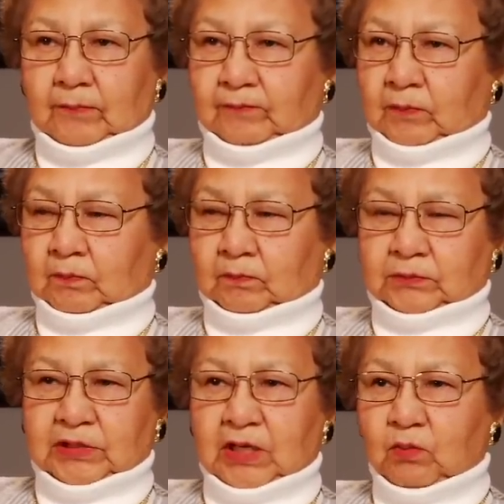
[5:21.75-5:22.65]

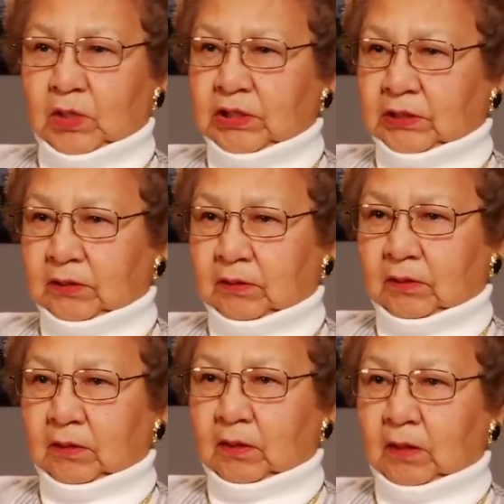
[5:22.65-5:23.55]
from day one.
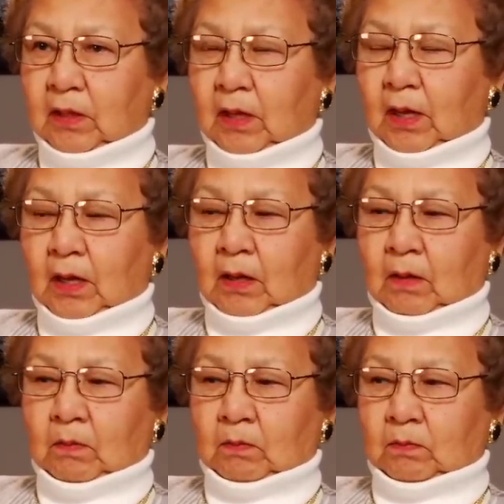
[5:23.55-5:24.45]

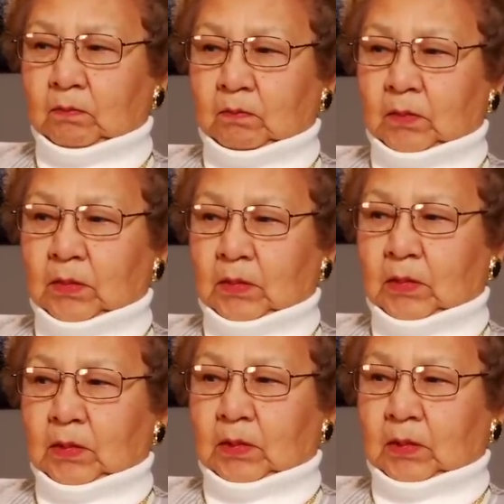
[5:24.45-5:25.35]

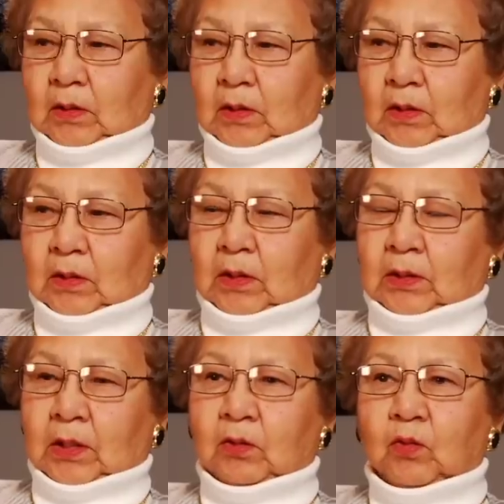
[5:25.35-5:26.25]

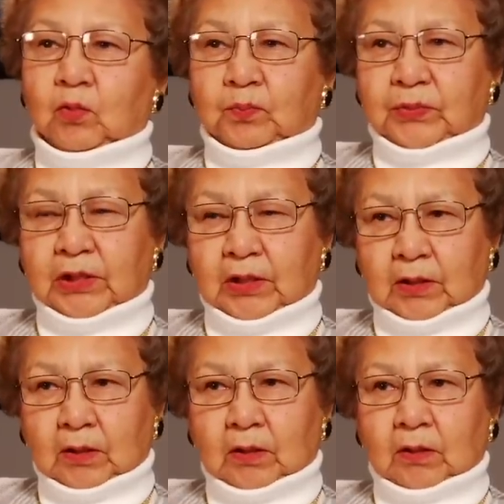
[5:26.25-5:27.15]
And I hope
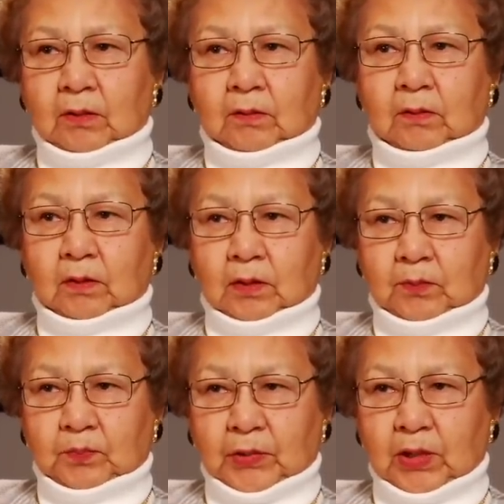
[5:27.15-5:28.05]
the
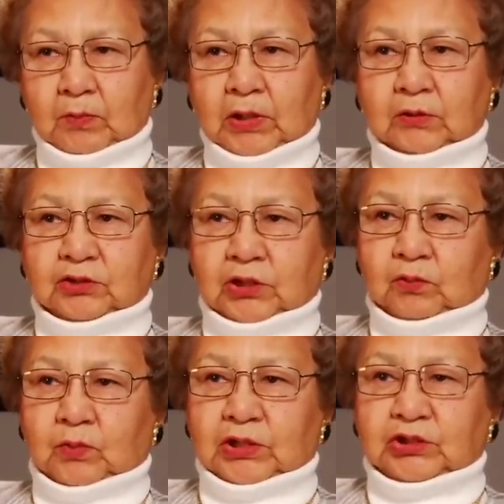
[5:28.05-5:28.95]
upcoming
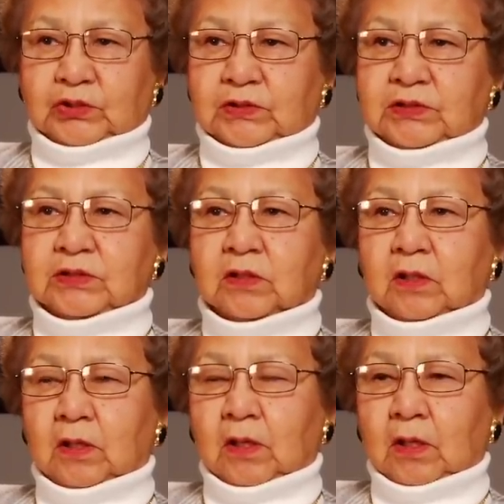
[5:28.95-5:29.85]
generations
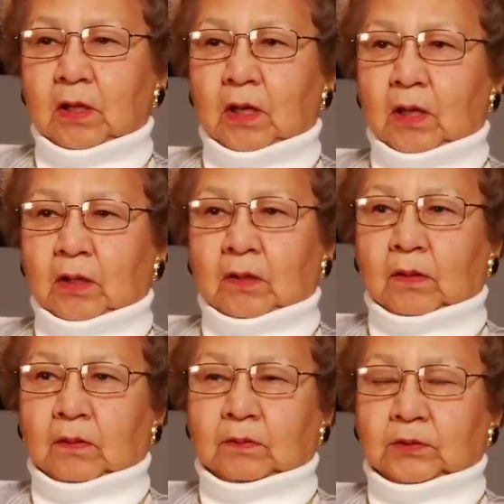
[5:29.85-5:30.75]

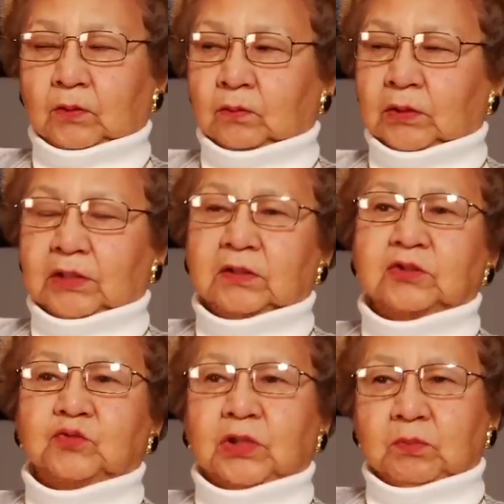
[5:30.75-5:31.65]
don't get
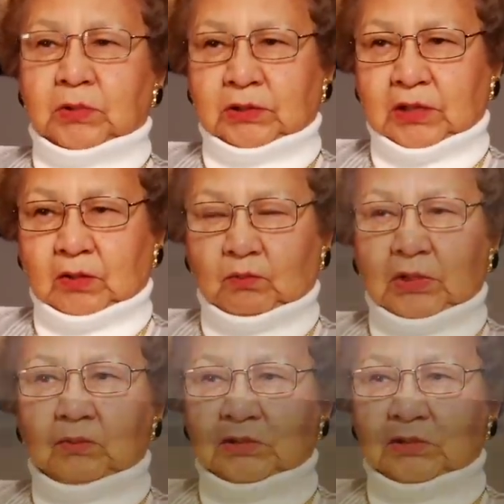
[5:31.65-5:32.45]
the treatment that we